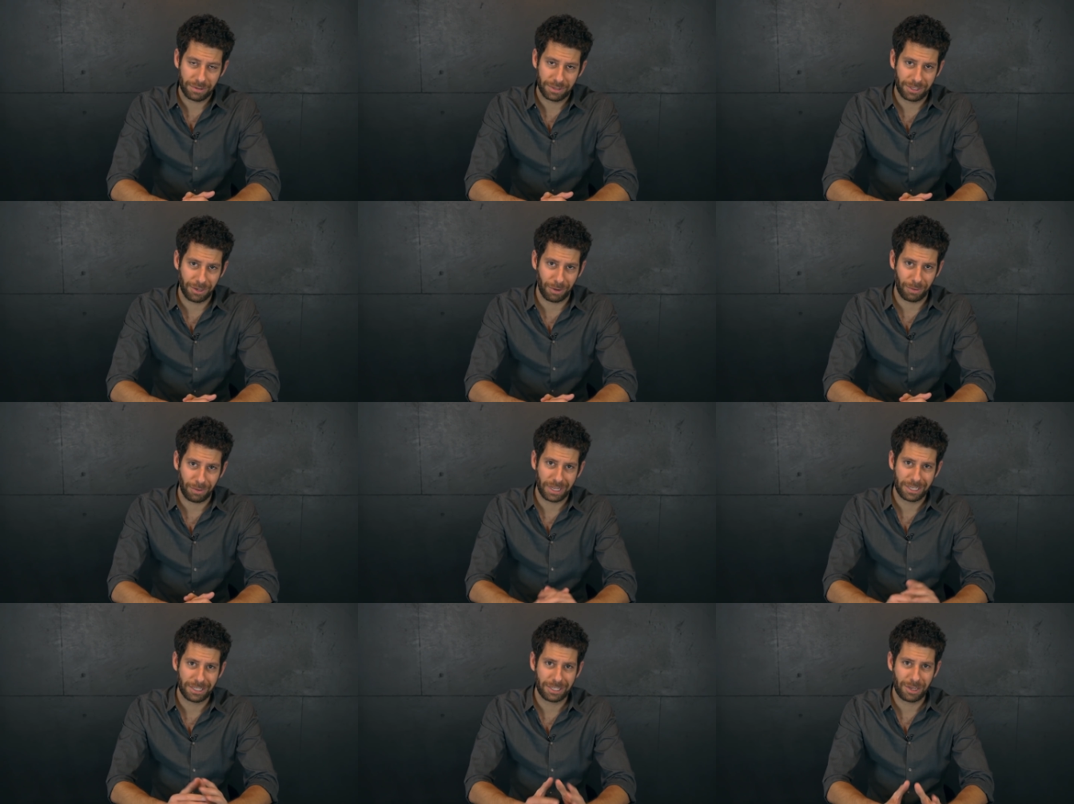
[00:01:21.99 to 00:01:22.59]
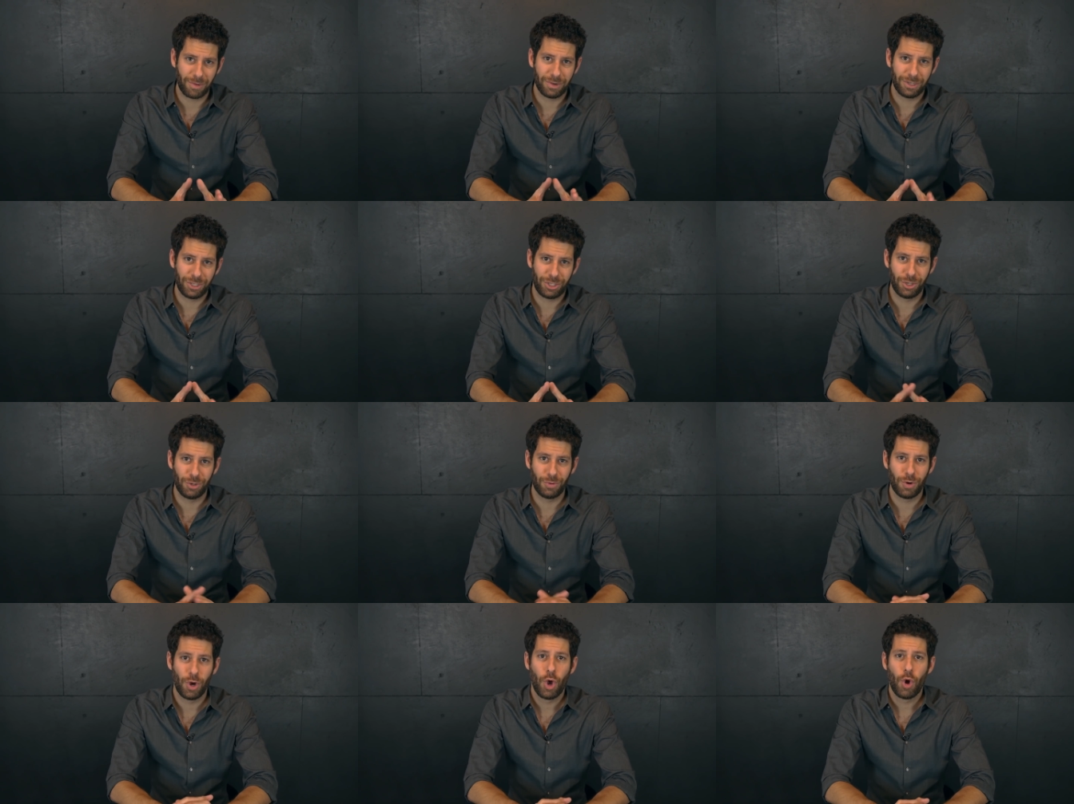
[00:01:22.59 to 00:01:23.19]
So let's go
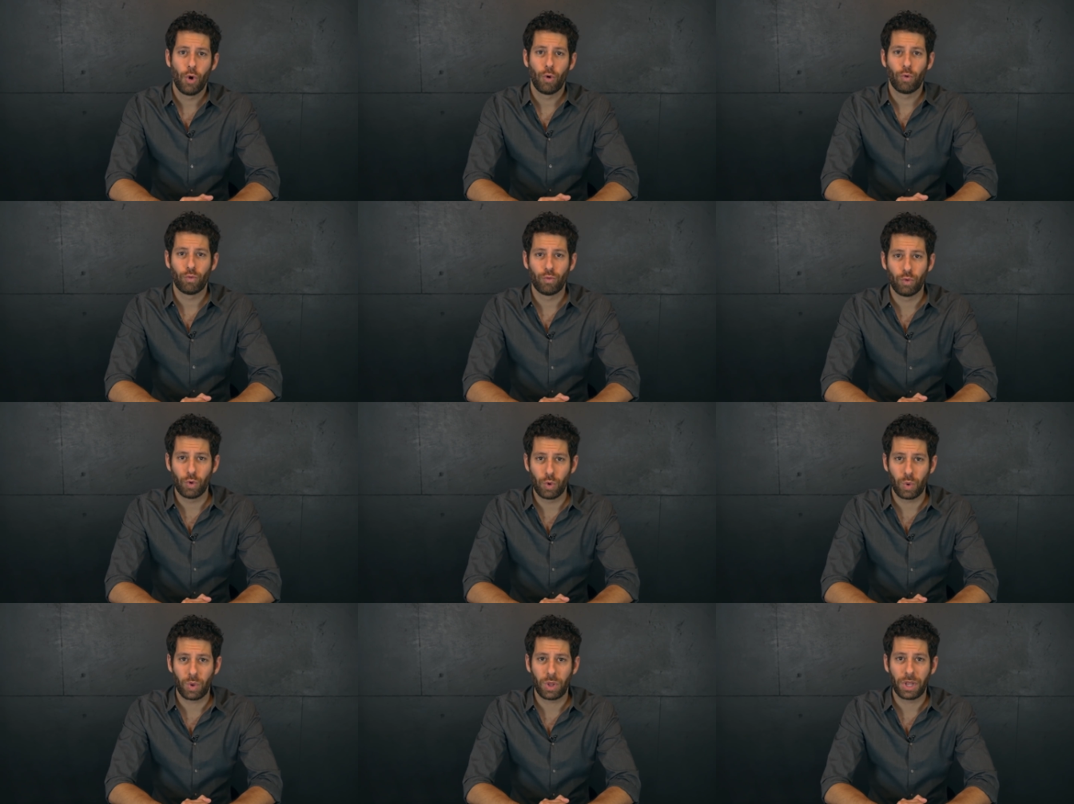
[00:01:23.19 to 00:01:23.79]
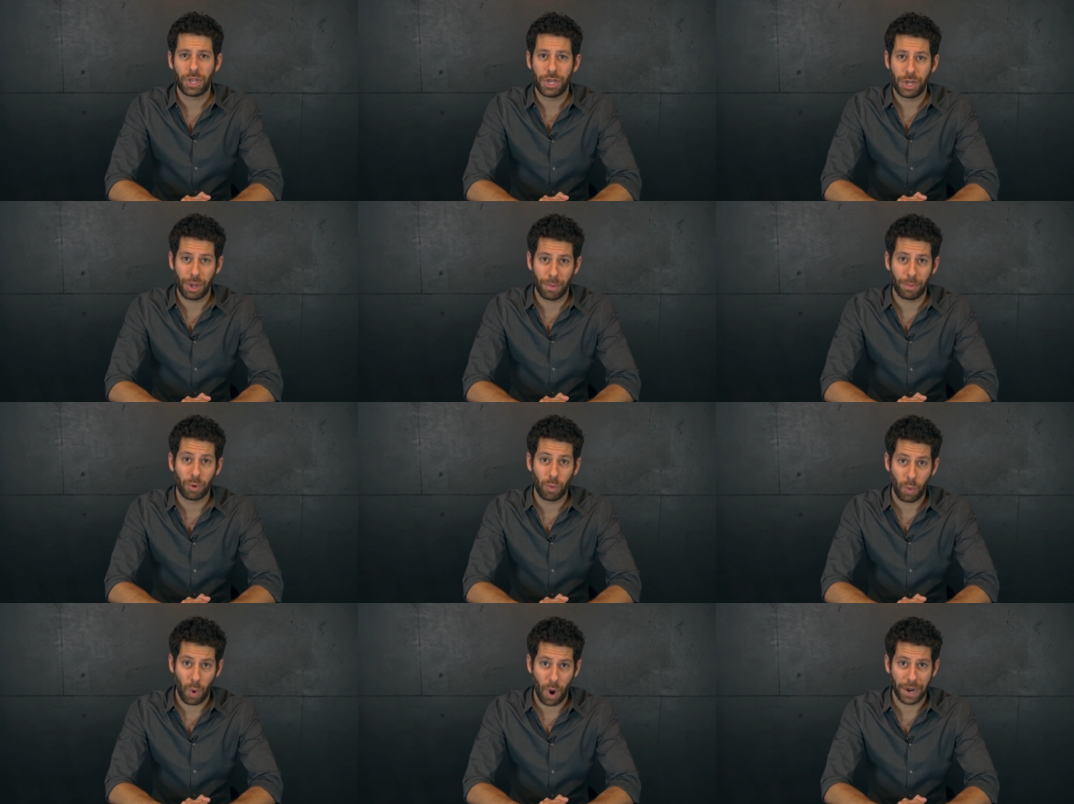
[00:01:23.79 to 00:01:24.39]
into rule
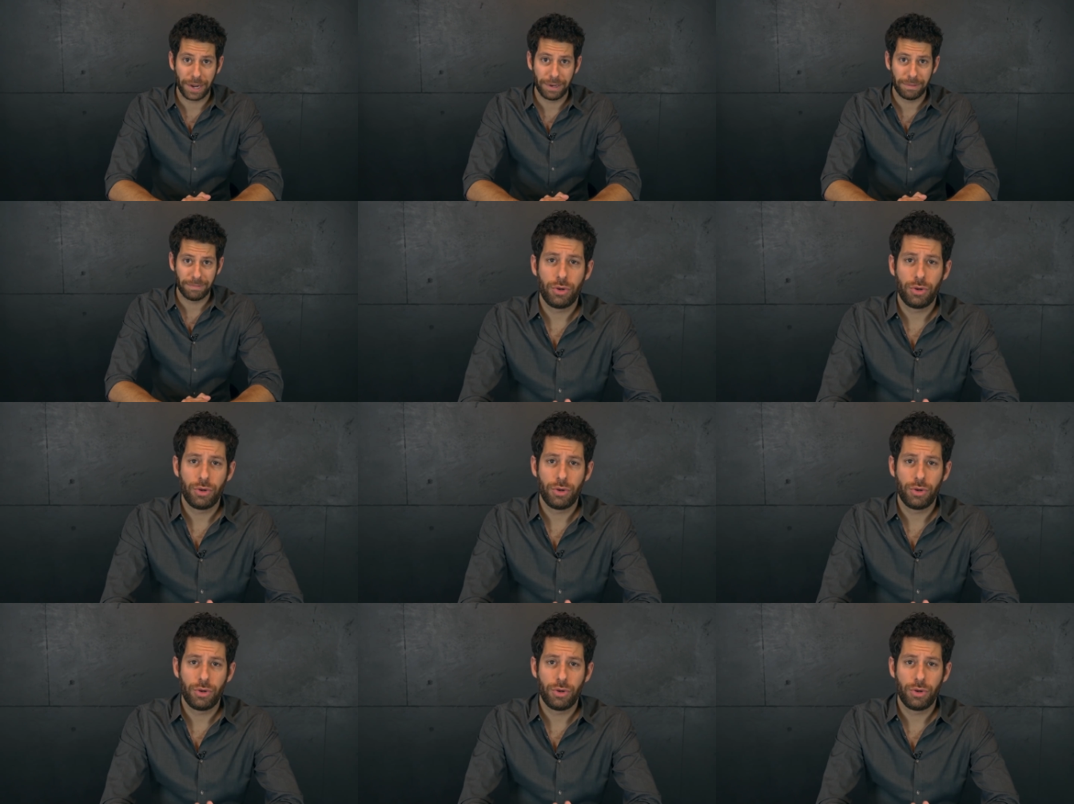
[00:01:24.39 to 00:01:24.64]
number one.